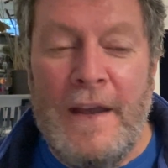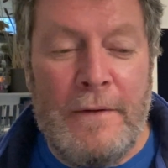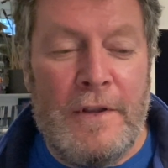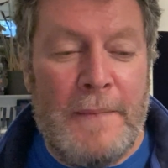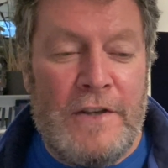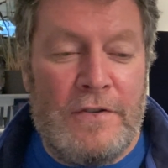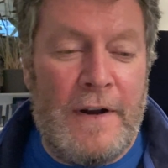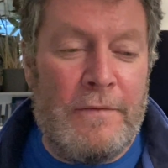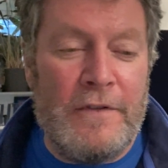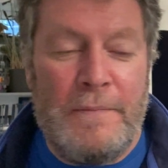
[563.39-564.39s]
I'm going to make sure
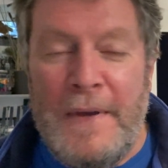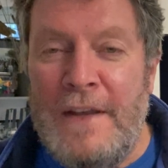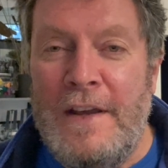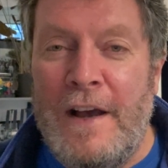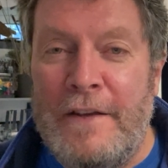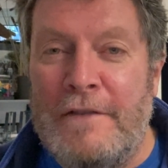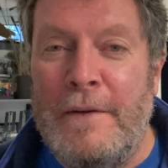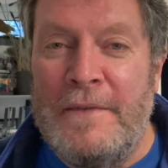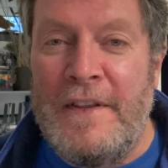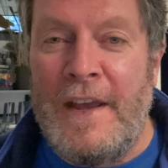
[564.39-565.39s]
everyone's PDRs are
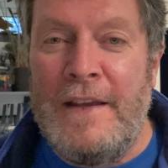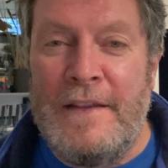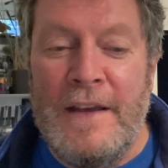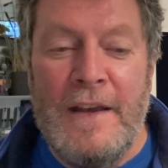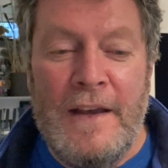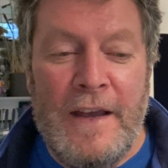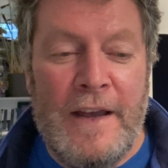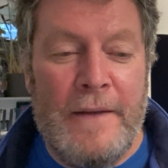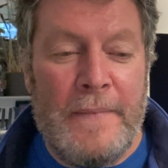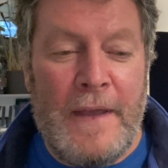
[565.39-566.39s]
up to date,
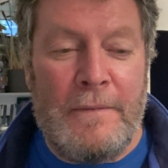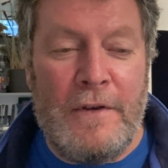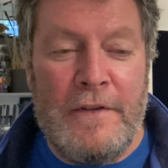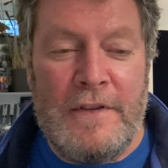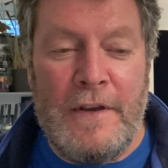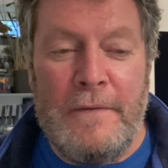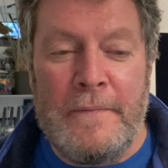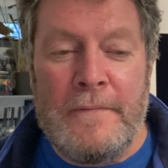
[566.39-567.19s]
I'm going to